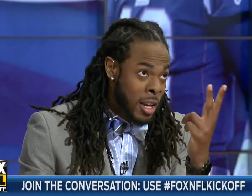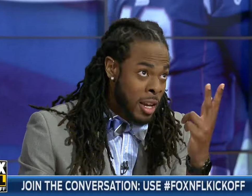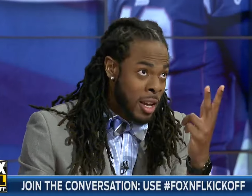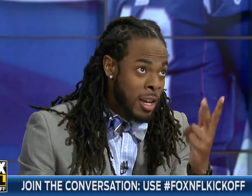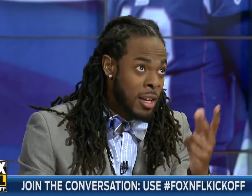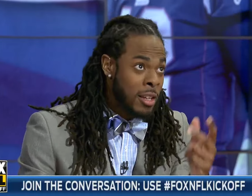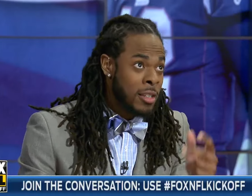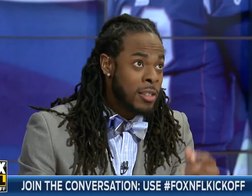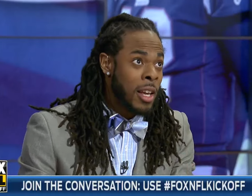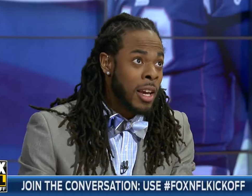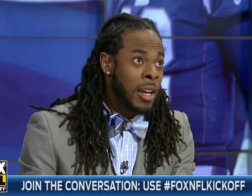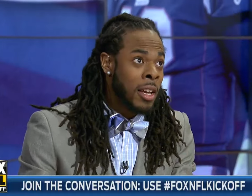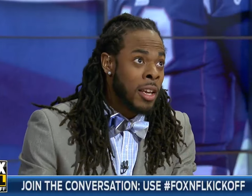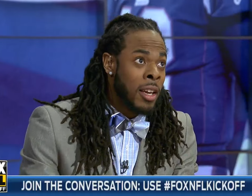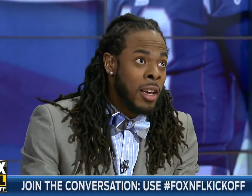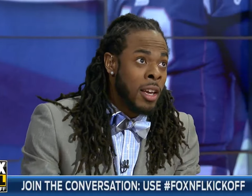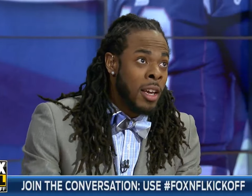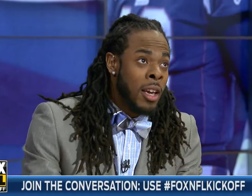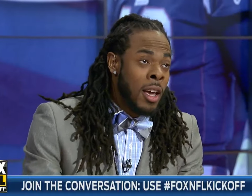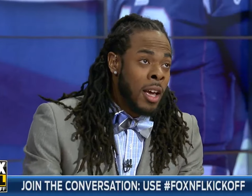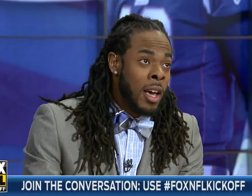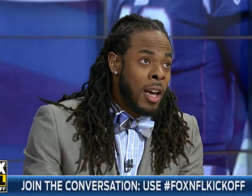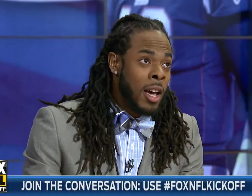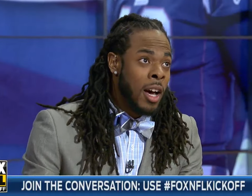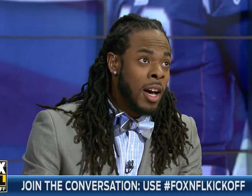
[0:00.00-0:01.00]
He's like,
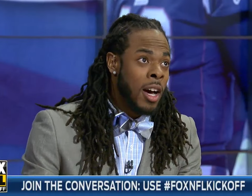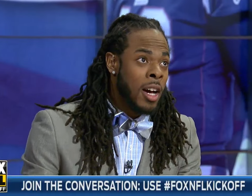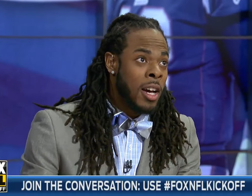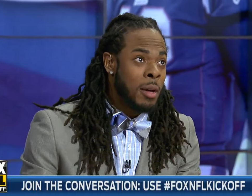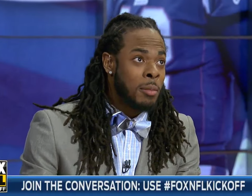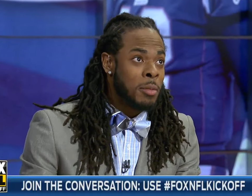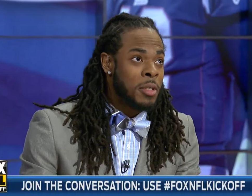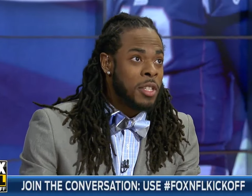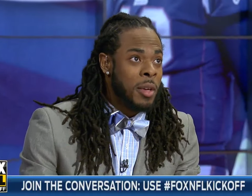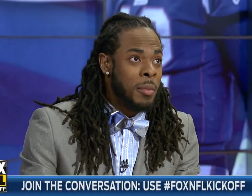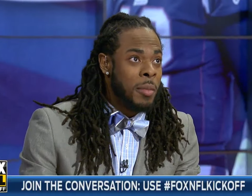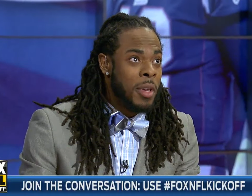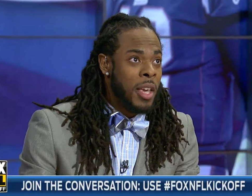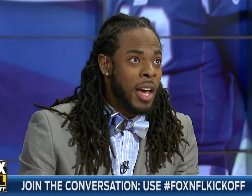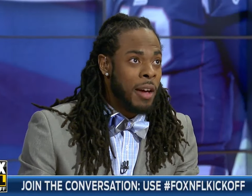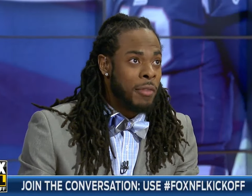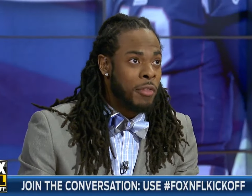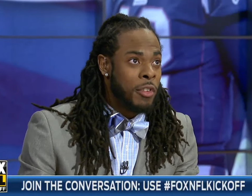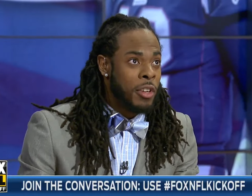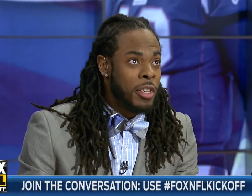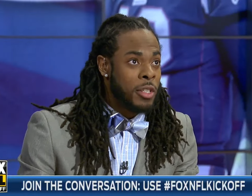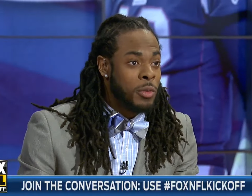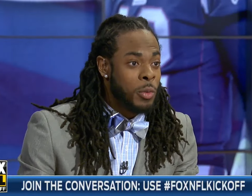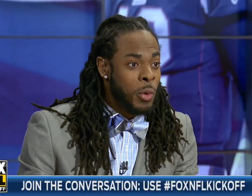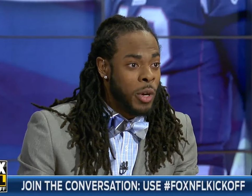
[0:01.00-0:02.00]
uh, come see me after
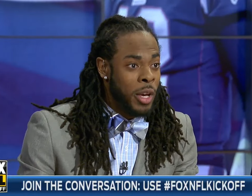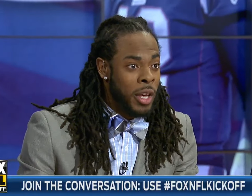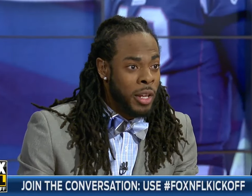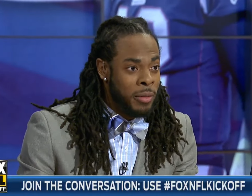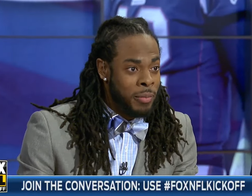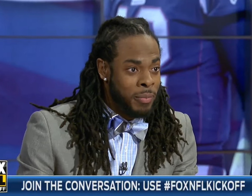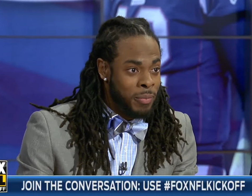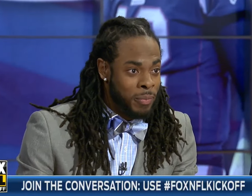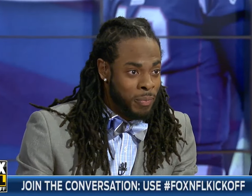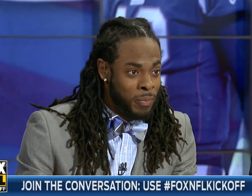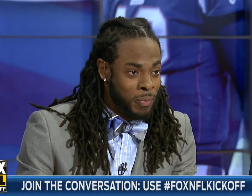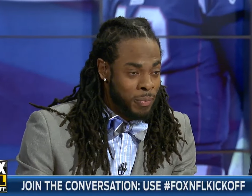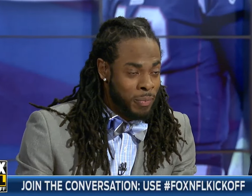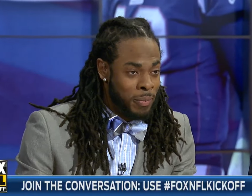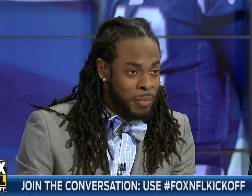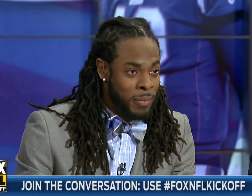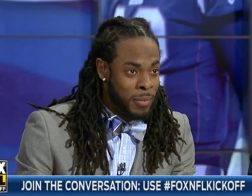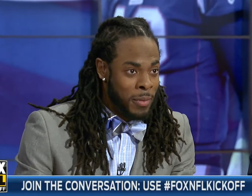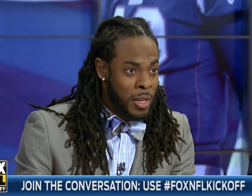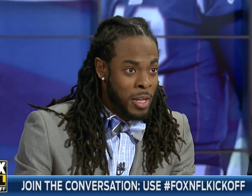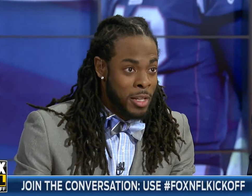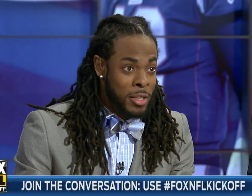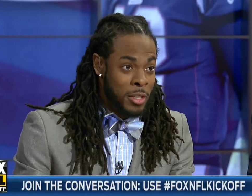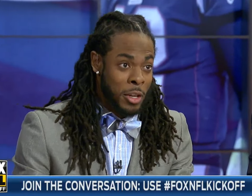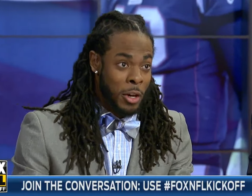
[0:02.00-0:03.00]
this win.
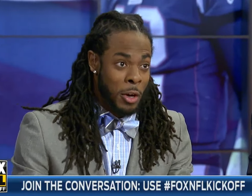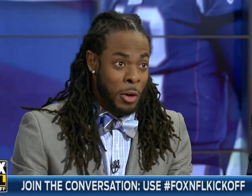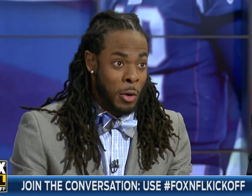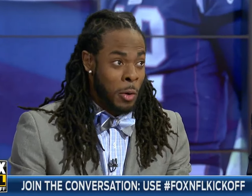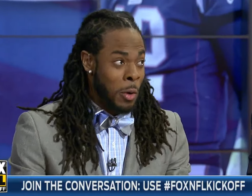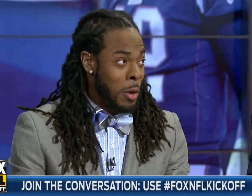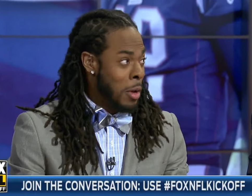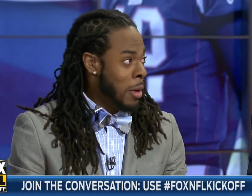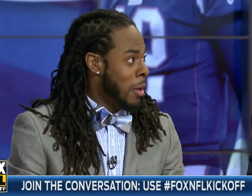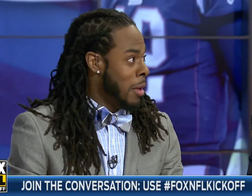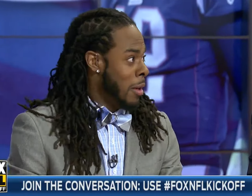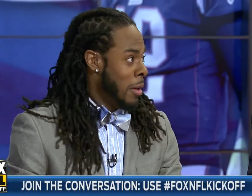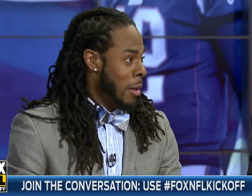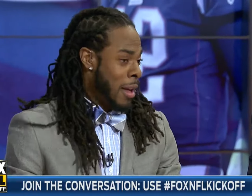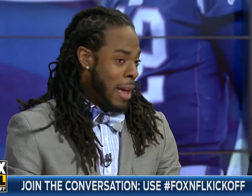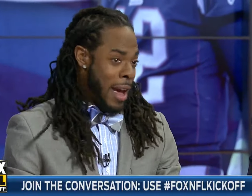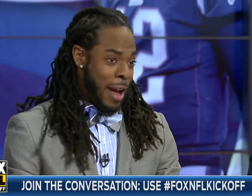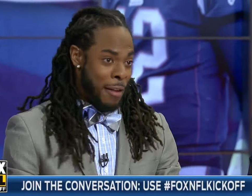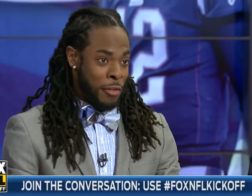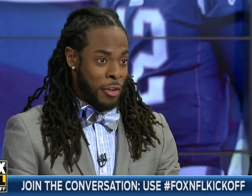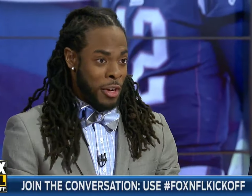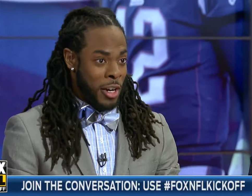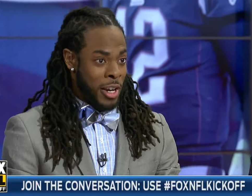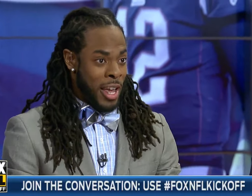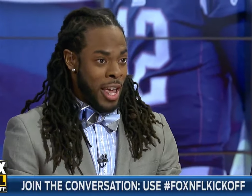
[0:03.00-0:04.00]
So
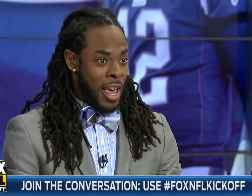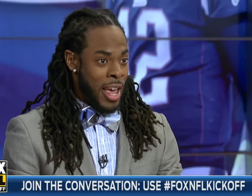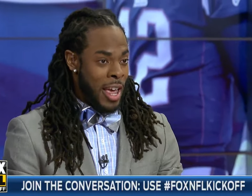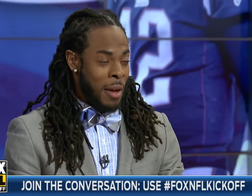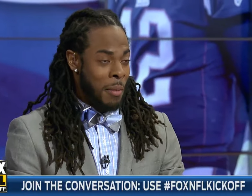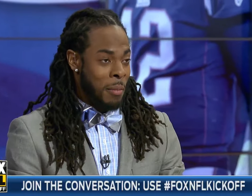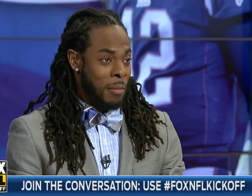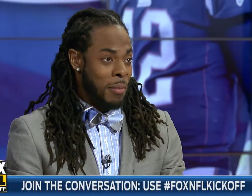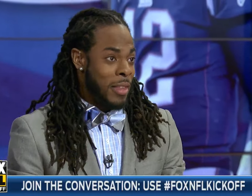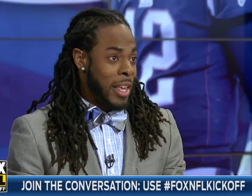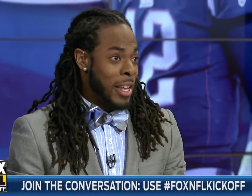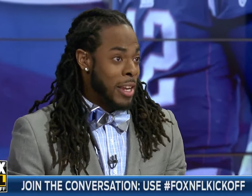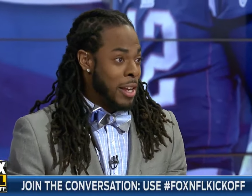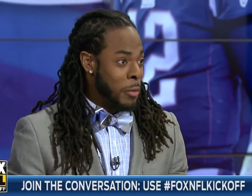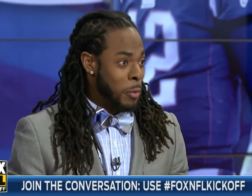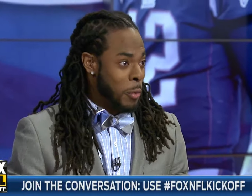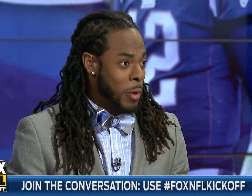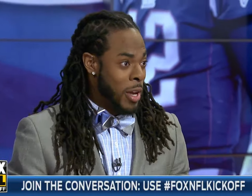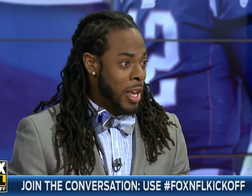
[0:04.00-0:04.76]
after the game, they didn't